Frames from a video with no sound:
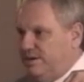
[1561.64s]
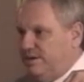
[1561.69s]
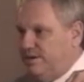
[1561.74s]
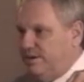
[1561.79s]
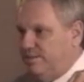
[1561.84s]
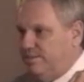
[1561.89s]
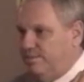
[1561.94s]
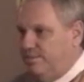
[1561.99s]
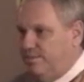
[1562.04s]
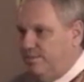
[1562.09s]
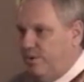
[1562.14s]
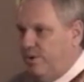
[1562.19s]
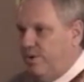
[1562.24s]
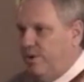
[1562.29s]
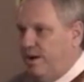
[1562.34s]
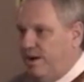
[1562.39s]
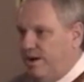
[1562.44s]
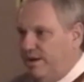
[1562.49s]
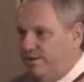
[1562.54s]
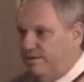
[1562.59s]
it to
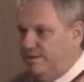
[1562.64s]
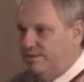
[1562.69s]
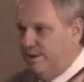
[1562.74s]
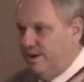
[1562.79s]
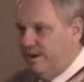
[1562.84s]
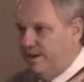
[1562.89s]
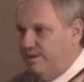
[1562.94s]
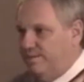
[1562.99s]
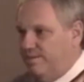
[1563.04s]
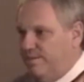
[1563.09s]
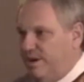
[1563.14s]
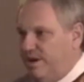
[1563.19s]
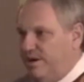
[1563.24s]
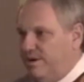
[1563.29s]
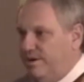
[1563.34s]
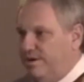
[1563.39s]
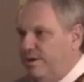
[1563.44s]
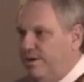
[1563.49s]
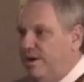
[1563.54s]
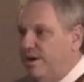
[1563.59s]
Roy, who's my other
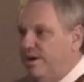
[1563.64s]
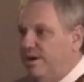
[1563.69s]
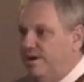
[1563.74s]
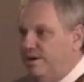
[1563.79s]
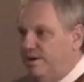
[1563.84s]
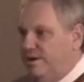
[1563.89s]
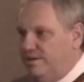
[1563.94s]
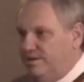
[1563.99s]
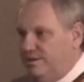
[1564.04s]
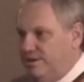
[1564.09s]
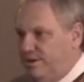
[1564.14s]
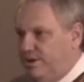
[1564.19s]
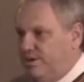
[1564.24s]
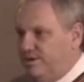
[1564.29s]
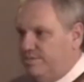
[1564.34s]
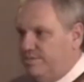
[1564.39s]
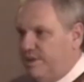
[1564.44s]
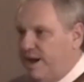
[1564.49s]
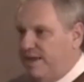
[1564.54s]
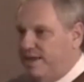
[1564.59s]
partner, who
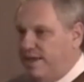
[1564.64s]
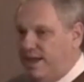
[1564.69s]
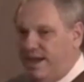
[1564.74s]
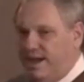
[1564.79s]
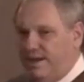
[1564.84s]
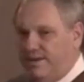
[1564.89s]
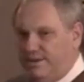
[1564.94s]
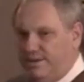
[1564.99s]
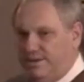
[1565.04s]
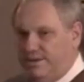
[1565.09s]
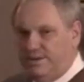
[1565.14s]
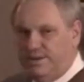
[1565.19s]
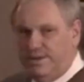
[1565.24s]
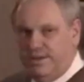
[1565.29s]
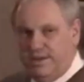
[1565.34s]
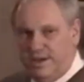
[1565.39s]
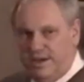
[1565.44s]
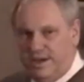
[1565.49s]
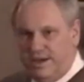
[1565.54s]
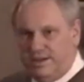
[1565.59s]
goes by the house usually
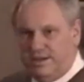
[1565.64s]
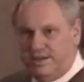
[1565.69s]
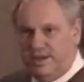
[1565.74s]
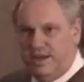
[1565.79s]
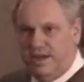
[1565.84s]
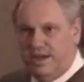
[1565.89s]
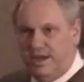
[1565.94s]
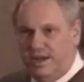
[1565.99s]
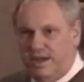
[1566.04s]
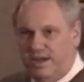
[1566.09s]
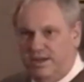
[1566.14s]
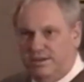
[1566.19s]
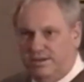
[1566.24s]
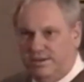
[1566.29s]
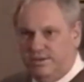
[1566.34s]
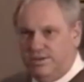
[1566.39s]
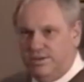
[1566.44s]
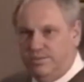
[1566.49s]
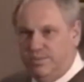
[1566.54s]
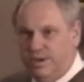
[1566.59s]
the next day,
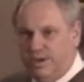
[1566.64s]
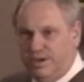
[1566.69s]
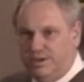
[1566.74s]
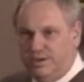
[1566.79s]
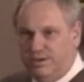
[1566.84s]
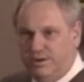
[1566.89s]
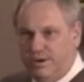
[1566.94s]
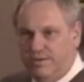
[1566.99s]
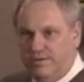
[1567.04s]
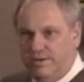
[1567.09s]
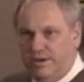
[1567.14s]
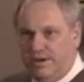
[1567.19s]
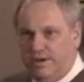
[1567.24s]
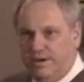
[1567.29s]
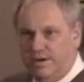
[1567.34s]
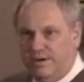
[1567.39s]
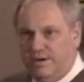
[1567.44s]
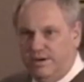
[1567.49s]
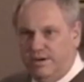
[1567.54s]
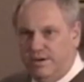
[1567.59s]
shoots a picture of it.
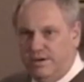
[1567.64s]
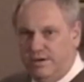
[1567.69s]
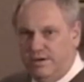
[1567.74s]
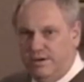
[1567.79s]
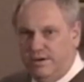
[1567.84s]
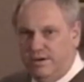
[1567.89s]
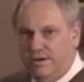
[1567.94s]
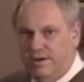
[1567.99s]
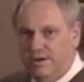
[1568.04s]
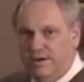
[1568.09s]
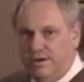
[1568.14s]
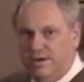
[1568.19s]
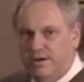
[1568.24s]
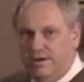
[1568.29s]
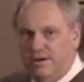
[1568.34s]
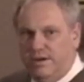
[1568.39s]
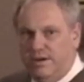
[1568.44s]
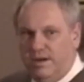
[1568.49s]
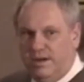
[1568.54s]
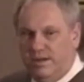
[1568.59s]

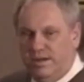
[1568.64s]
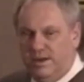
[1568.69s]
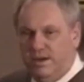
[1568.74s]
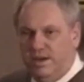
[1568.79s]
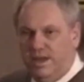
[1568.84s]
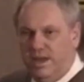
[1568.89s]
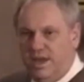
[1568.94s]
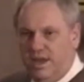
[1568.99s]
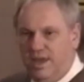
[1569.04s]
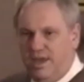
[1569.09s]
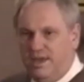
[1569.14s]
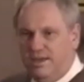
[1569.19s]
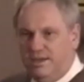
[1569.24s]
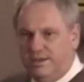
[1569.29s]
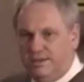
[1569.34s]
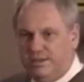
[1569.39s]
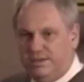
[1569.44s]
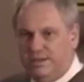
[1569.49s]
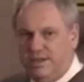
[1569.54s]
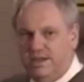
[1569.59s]
And then he
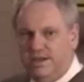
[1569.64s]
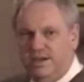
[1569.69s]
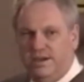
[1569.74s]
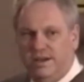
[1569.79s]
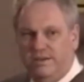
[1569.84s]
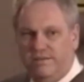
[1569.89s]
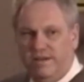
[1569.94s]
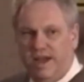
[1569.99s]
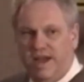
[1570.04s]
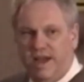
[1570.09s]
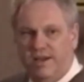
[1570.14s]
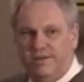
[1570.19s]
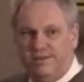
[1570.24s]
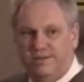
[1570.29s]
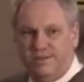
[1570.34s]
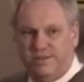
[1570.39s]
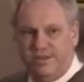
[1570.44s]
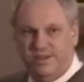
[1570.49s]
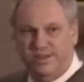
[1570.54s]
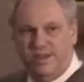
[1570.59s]
has seen enough
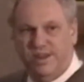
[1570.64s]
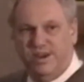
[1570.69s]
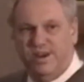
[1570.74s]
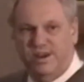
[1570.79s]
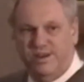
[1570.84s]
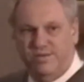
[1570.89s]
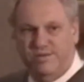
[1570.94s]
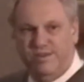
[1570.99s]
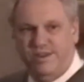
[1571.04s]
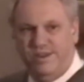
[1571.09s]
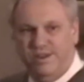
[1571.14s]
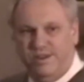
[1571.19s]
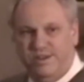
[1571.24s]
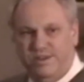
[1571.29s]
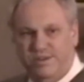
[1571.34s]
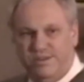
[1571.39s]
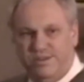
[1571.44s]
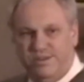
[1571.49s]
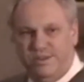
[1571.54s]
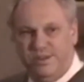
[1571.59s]
houses and done enough
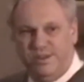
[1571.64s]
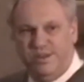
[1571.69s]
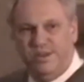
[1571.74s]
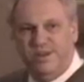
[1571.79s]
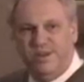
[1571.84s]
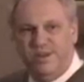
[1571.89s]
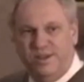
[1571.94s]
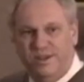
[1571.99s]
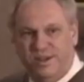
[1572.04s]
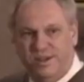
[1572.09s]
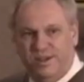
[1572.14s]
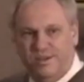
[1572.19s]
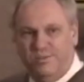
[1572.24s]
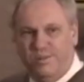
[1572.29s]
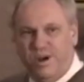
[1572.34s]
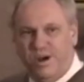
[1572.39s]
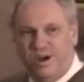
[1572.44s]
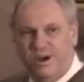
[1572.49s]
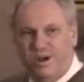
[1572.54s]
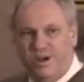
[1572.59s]
deals in the
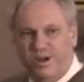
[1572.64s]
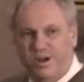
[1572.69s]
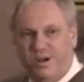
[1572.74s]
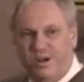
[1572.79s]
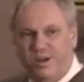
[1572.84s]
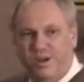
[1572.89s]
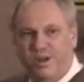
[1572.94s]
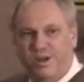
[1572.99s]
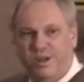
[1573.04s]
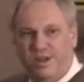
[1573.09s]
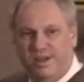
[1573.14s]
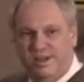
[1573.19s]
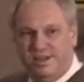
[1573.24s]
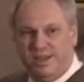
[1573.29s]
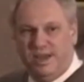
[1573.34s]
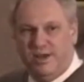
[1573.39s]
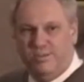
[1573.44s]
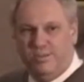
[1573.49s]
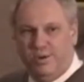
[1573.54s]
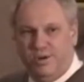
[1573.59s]
market. He's
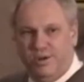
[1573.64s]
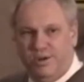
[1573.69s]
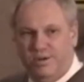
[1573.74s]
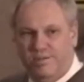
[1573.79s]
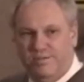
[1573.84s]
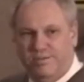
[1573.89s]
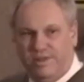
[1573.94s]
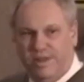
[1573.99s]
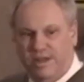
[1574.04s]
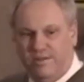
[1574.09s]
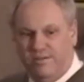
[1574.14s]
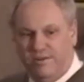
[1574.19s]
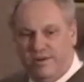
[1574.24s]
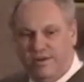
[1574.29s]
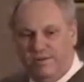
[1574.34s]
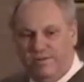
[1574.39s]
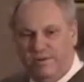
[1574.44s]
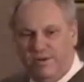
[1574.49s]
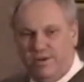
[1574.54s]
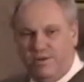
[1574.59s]
got a pretty good
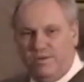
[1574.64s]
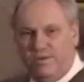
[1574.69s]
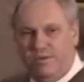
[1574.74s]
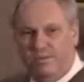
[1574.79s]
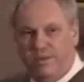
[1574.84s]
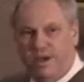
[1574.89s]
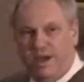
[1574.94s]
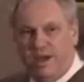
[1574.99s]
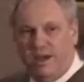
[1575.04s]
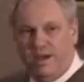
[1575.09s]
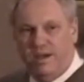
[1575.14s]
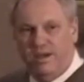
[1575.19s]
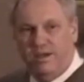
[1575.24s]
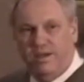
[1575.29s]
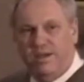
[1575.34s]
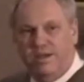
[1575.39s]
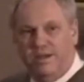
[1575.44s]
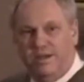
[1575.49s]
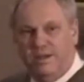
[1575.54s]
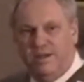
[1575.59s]
flavor. If you're going by
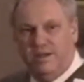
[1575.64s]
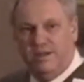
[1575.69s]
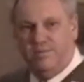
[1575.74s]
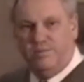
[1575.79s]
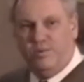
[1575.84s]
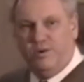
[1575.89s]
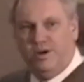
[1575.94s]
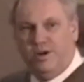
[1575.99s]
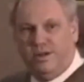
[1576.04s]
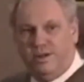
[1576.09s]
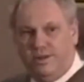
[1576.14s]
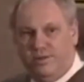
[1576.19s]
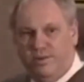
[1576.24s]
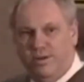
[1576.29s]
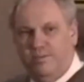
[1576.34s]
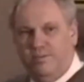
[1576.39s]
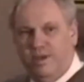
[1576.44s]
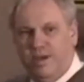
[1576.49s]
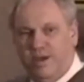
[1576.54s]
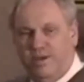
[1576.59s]
a brick
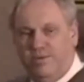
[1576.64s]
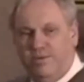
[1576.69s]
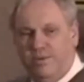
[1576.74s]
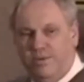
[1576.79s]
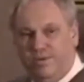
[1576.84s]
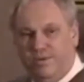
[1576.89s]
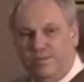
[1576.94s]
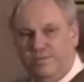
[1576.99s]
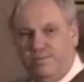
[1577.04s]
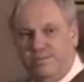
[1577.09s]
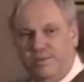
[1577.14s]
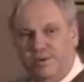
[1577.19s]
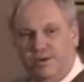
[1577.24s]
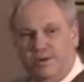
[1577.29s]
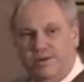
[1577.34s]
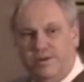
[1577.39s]
3-bedroom